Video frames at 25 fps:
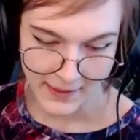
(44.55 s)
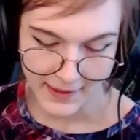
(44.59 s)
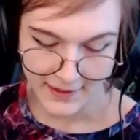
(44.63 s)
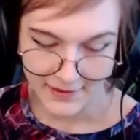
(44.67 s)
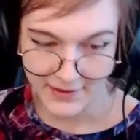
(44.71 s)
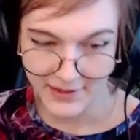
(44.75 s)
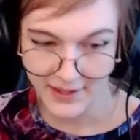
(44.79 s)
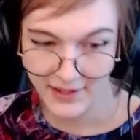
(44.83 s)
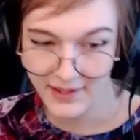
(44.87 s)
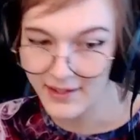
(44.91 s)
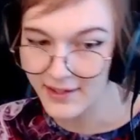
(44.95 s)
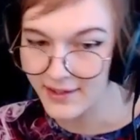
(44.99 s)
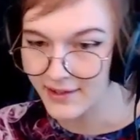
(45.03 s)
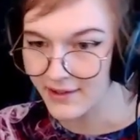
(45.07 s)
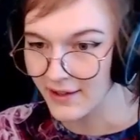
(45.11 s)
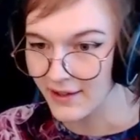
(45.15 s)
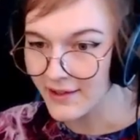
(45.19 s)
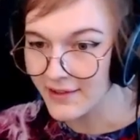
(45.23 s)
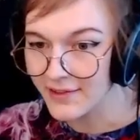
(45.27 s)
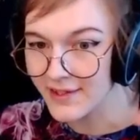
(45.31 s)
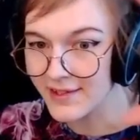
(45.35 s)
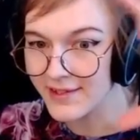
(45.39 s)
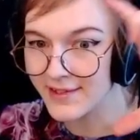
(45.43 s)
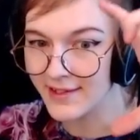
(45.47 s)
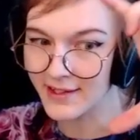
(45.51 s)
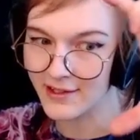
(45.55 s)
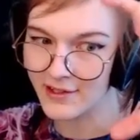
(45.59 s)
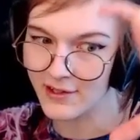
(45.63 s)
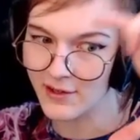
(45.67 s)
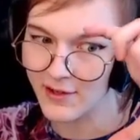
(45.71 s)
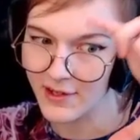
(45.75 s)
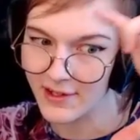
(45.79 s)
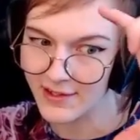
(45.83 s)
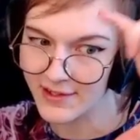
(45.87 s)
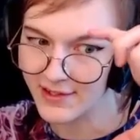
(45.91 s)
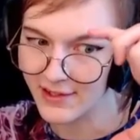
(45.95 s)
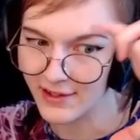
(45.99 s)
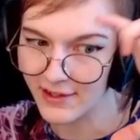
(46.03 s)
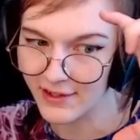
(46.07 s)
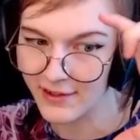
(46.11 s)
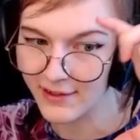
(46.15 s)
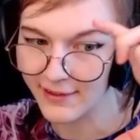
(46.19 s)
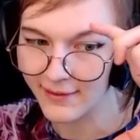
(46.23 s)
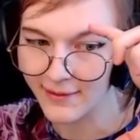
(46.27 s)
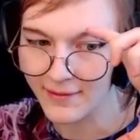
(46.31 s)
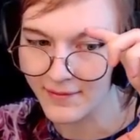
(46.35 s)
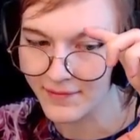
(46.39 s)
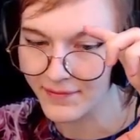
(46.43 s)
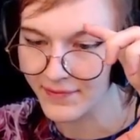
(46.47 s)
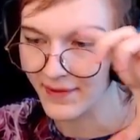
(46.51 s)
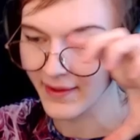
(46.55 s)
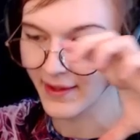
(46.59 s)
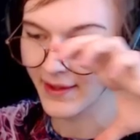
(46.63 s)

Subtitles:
They're in this like unit circle,